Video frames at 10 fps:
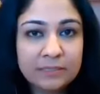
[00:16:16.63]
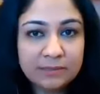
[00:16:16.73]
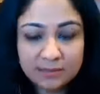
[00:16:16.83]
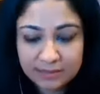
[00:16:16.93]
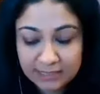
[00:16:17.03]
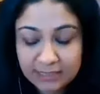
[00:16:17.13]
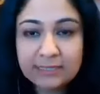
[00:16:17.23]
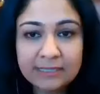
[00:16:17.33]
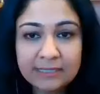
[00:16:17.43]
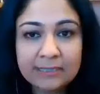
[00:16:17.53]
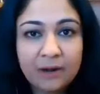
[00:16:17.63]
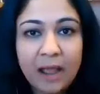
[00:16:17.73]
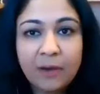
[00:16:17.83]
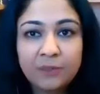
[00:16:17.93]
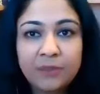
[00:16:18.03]
statistics that are
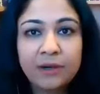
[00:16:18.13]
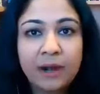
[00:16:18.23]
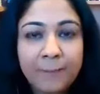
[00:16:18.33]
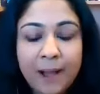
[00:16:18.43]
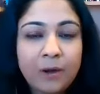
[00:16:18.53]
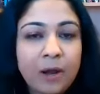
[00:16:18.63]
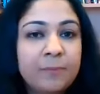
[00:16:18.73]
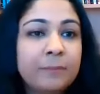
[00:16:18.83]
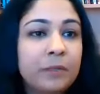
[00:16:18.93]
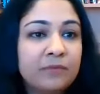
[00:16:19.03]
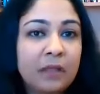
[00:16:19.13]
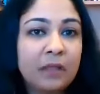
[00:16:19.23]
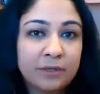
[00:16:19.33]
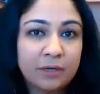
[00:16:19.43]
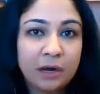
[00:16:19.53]
out there about how people of
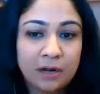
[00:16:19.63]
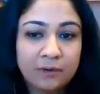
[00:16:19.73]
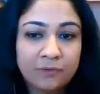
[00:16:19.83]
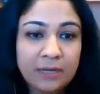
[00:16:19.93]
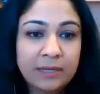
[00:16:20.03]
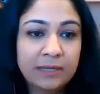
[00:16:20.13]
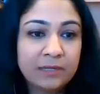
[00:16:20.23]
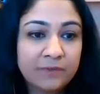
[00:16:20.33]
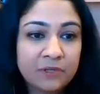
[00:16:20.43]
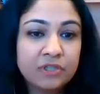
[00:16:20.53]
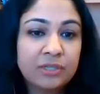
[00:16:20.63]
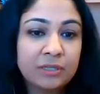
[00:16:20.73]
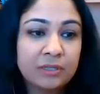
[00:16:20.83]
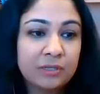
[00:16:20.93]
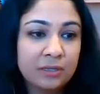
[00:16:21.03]
color are treated
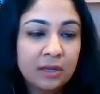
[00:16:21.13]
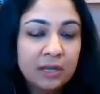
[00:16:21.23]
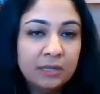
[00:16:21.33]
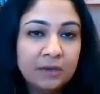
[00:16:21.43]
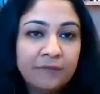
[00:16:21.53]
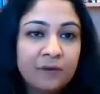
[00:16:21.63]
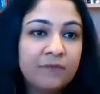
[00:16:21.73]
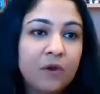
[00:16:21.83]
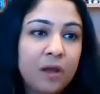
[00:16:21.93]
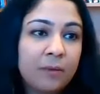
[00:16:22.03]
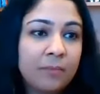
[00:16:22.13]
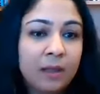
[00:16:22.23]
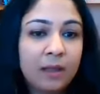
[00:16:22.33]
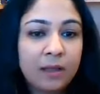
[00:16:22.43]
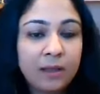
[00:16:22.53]
different from
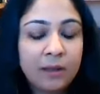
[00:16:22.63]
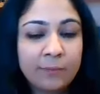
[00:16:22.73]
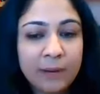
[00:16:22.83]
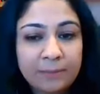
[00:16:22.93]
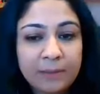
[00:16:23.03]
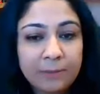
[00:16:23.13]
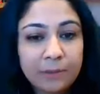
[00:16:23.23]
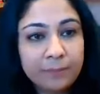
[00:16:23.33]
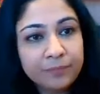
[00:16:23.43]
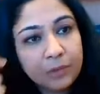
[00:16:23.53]
white people,